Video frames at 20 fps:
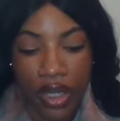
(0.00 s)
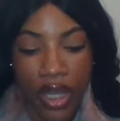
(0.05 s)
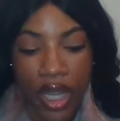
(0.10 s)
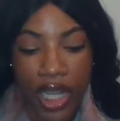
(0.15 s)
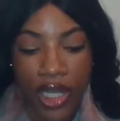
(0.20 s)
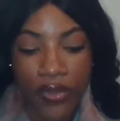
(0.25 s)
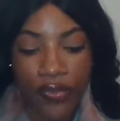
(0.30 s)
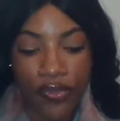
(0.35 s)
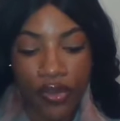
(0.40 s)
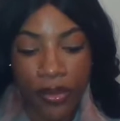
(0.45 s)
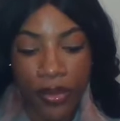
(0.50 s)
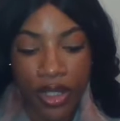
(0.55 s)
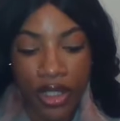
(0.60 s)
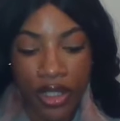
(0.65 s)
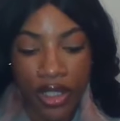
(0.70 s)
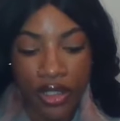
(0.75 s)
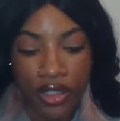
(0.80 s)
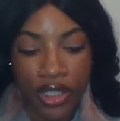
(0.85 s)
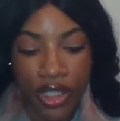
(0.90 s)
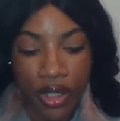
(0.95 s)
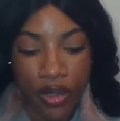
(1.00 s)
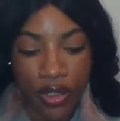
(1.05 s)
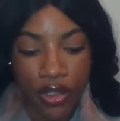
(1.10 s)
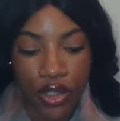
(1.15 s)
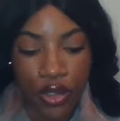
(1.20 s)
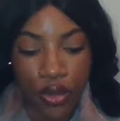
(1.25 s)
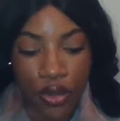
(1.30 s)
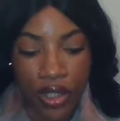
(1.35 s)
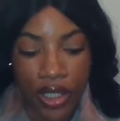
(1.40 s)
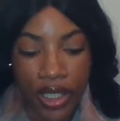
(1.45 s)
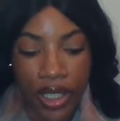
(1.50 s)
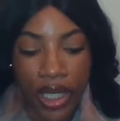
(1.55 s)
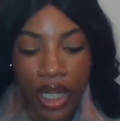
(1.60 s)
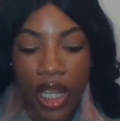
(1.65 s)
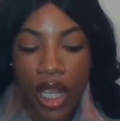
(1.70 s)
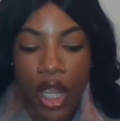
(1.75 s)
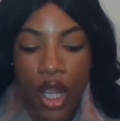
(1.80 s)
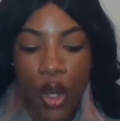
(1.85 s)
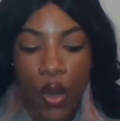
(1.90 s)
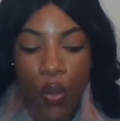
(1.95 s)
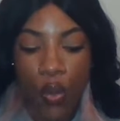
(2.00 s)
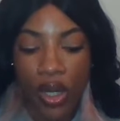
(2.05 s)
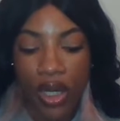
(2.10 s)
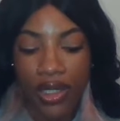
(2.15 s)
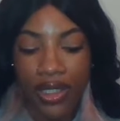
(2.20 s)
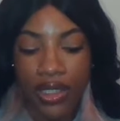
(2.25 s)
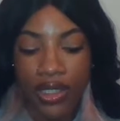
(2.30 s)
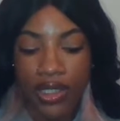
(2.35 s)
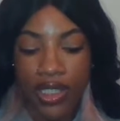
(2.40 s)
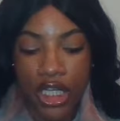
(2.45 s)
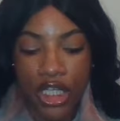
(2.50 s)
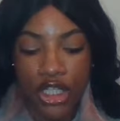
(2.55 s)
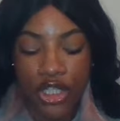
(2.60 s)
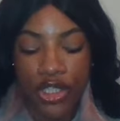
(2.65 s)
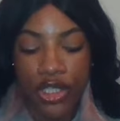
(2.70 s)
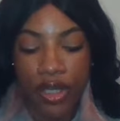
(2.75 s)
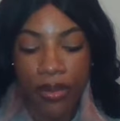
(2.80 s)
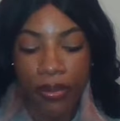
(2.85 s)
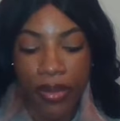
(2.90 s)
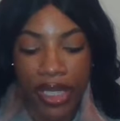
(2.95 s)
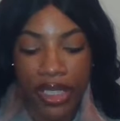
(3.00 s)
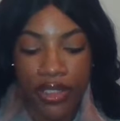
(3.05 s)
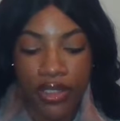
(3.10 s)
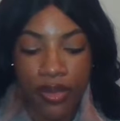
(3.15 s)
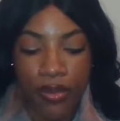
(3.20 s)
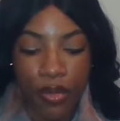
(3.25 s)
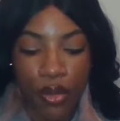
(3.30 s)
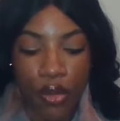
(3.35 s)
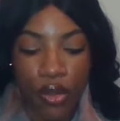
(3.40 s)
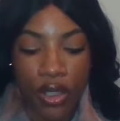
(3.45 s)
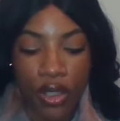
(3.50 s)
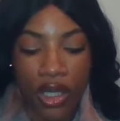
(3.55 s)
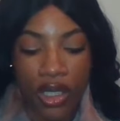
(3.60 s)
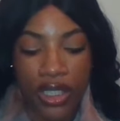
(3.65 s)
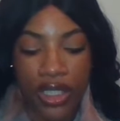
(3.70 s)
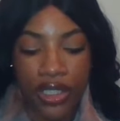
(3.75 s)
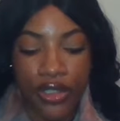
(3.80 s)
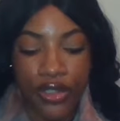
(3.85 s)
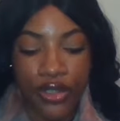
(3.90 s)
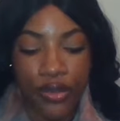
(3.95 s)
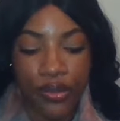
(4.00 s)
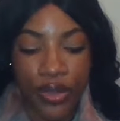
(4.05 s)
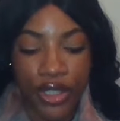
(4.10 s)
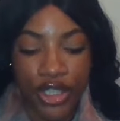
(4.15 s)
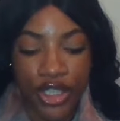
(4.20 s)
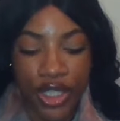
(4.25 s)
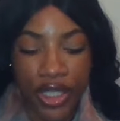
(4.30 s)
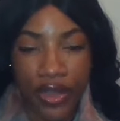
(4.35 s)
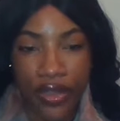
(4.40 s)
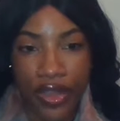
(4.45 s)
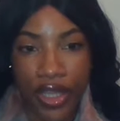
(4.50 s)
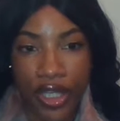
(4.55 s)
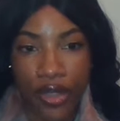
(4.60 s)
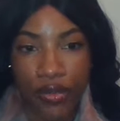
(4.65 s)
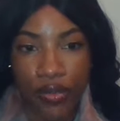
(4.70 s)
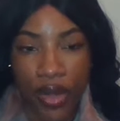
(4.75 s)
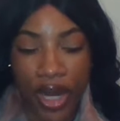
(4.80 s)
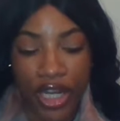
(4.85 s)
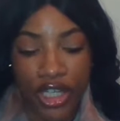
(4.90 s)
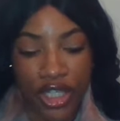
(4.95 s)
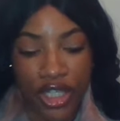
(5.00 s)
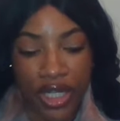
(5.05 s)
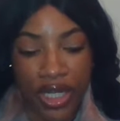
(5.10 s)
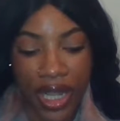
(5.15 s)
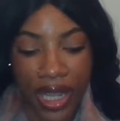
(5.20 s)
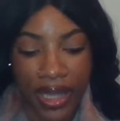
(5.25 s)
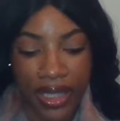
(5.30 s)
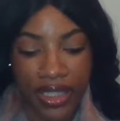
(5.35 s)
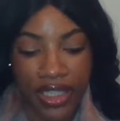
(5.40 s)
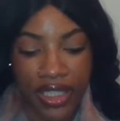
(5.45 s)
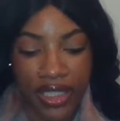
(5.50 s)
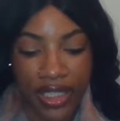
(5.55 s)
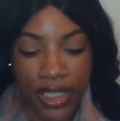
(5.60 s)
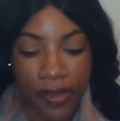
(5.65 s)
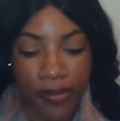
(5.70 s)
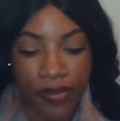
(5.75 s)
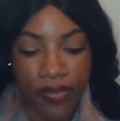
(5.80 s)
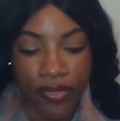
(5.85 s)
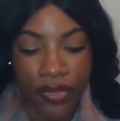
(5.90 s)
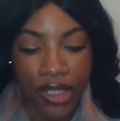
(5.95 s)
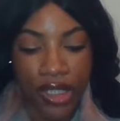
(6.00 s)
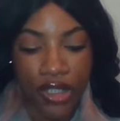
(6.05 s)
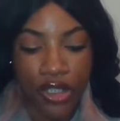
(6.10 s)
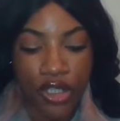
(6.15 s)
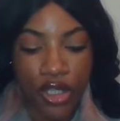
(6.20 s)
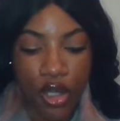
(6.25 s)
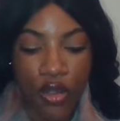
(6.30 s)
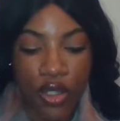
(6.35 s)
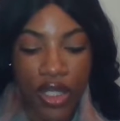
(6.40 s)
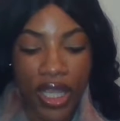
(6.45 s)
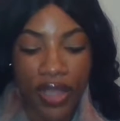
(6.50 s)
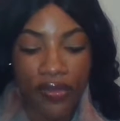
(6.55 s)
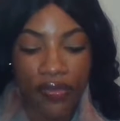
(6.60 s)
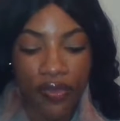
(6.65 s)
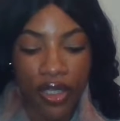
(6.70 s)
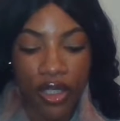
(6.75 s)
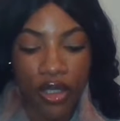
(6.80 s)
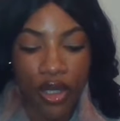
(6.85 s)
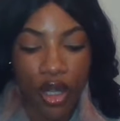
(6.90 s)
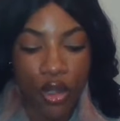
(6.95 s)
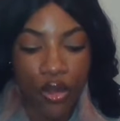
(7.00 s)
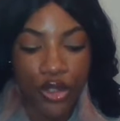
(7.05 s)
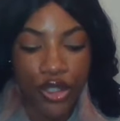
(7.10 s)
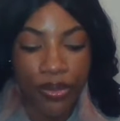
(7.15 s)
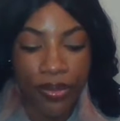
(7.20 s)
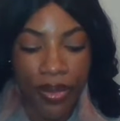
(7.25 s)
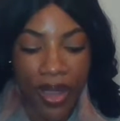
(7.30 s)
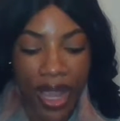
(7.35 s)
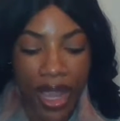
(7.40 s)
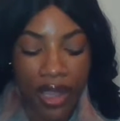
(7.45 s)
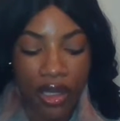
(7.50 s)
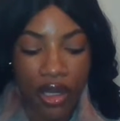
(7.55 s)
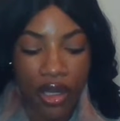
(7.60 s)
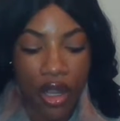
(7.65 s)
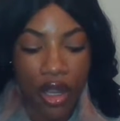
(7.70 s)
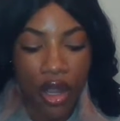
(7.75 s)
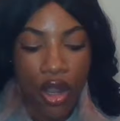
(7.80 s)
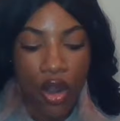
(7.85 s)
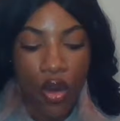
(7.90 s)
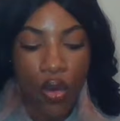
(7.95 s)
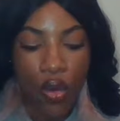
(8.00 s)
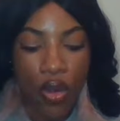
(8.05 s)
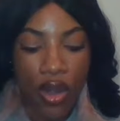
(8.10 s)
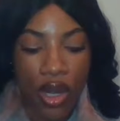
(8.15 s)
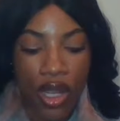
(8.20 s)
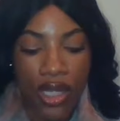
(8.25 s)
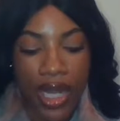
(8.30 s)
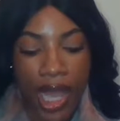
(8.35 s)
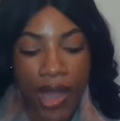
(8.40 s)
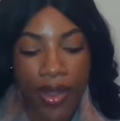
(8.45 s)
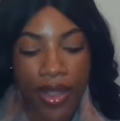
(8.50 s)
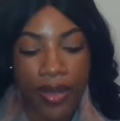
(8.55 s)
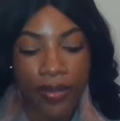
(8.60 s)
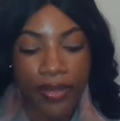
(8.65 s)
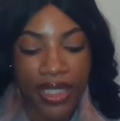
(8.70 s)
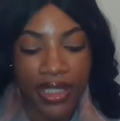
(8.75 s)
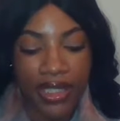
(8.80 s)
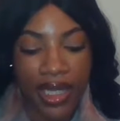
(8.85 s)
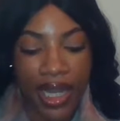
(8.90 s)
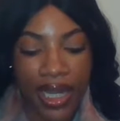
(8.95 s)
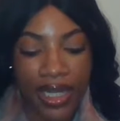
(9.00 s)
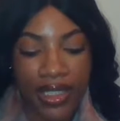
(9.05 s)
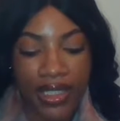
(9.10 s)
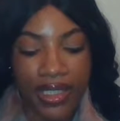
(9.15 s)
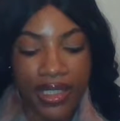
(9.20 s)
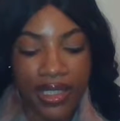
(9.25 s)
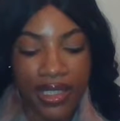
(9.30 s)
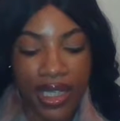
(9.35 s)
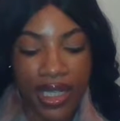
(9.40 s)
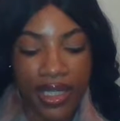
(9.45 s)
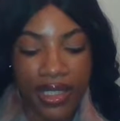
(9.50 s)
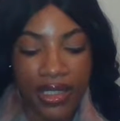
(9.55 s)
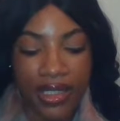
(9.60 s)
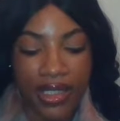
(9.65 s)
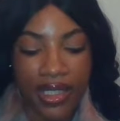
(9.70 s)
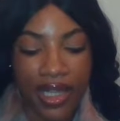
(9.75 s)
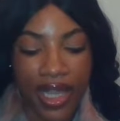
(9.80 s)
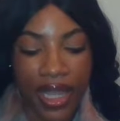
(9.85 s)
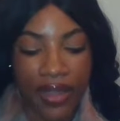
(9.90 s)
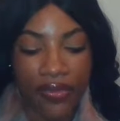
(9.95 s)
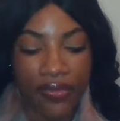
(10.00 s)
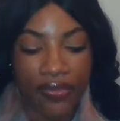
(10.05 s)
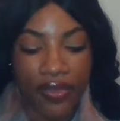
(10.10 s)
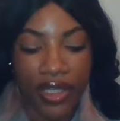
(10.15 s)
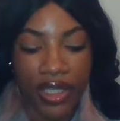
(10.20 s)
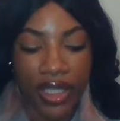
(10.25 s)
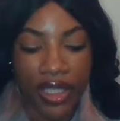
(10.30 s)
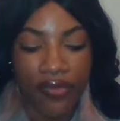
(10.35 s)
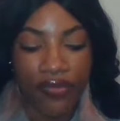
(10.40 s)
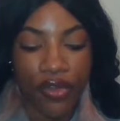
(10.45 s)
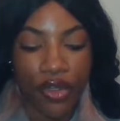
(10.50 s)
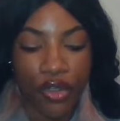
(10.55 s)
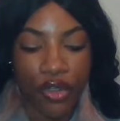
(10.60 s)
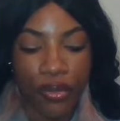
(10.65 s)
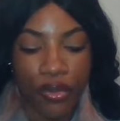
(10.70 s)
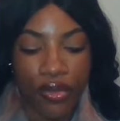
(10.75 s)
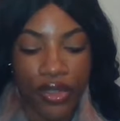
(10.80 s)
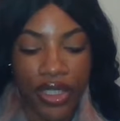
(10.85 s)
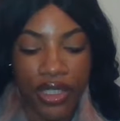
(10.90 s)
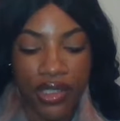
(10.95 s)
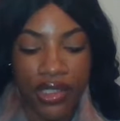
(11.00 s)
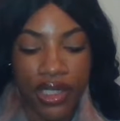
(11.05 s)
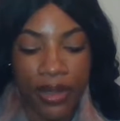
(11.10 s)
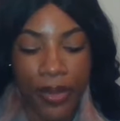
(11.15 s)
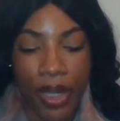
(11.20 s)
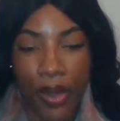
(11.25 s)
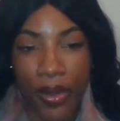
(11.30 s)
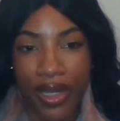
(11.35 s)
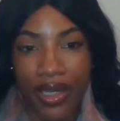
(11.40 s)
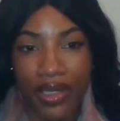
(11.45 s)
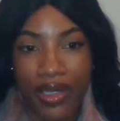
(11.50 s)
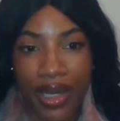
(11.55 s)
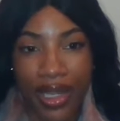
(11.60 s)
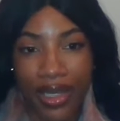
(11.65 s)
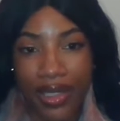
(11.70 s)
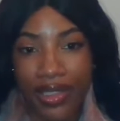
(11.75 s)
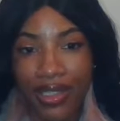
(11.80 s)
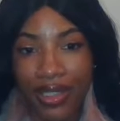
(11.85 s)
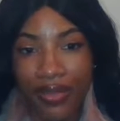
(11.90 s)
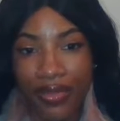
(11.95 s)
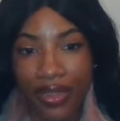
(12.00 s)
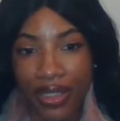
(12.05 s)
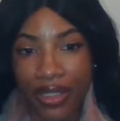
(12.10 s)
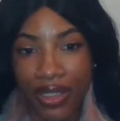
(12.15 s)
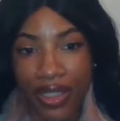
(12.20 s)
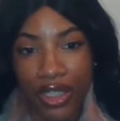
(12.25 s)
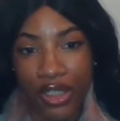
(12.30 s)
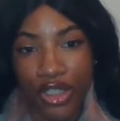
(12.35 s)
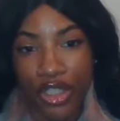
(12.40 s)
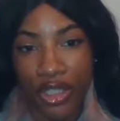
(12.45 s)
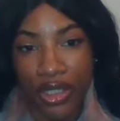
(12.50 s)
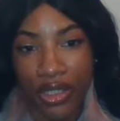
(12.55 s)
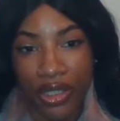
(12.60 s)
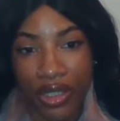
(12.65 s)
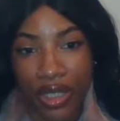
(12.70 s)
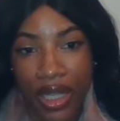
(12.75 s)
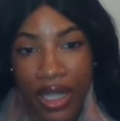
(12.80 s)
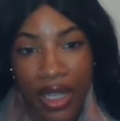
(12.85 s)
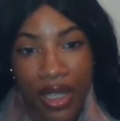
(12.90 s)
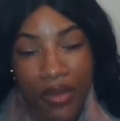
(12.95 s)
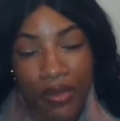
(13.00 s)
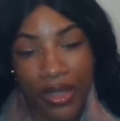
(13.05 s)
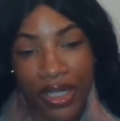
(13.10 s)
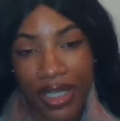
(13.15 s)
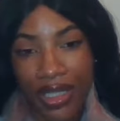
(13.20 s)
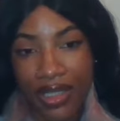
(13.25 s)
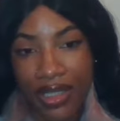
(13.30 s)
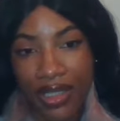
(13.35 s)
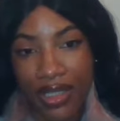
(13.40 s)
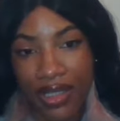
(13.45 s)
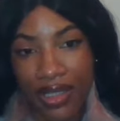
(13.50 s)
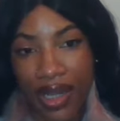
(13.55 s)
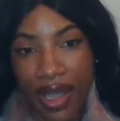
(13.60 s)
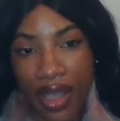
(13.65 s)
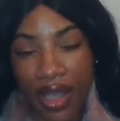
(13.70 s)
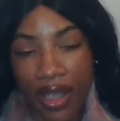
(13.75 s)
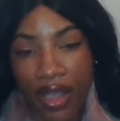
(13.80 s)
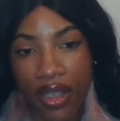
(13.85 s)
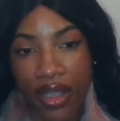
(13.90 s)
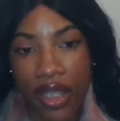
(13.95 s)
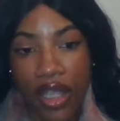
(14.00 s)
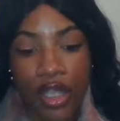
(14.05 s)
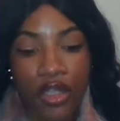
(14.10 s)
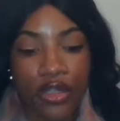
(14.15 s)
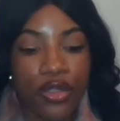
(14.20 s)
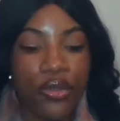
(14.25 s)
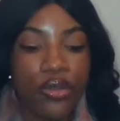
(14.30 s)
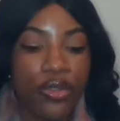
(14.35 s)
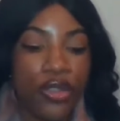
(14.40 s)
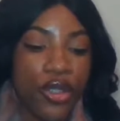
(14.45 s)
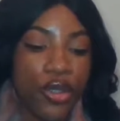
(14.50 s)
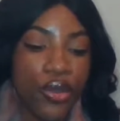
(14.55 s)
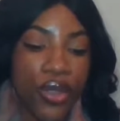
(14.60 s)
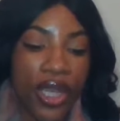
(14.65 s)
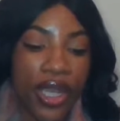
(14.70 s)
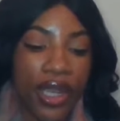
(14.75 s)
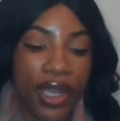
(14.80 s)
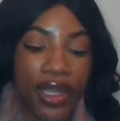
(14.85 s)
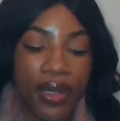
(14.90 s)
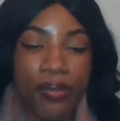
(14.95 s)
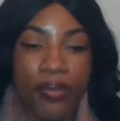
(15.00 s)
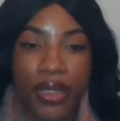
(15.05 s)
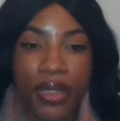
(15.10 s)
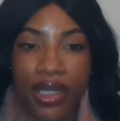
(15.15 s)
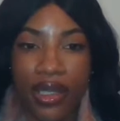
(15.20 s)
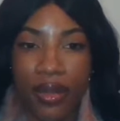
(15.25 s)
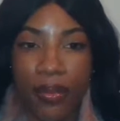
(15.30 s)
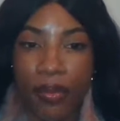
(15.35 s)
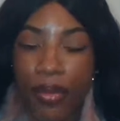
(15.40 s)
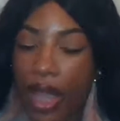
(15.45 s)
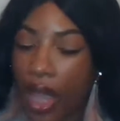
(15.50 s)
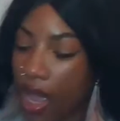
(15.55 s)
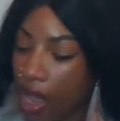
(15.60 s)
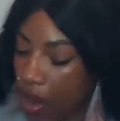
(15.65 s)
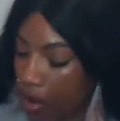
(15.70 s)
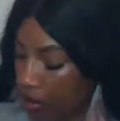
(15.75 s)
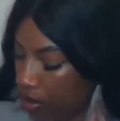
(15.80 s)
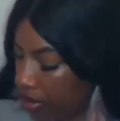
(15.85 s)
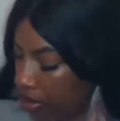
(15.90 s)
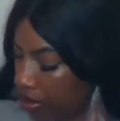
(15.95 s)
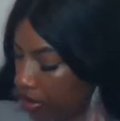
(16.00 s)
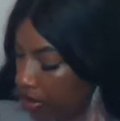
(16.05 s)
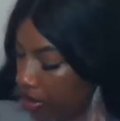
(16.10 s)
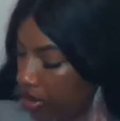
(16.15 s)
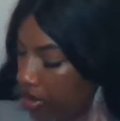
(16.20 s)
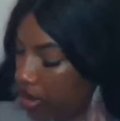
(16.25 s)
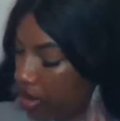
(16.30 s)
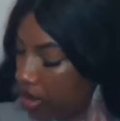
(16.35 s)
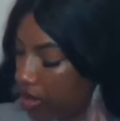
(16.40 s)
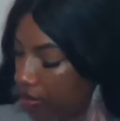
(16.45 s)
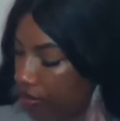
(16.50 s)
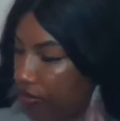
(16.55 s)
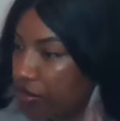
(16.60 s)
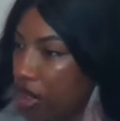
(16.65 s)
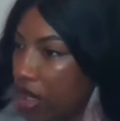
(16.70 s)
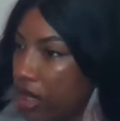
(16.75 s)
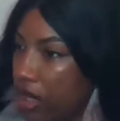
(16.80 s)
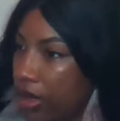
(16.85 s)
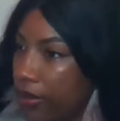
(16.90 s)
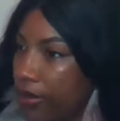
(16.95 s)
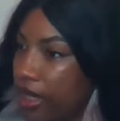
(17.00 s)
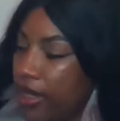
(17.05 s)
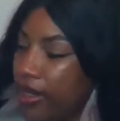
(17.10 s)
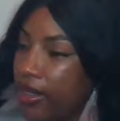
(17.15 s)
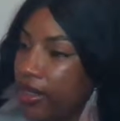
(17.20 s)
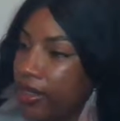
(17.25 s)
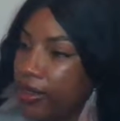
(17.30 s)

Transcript: unfamiliar territory where decisions are based more on intuition than rationality. Don't let fear hold you back or allow a misguided sense that feeling vulnerable is somehow a negative condition because it's not. You can be empowered from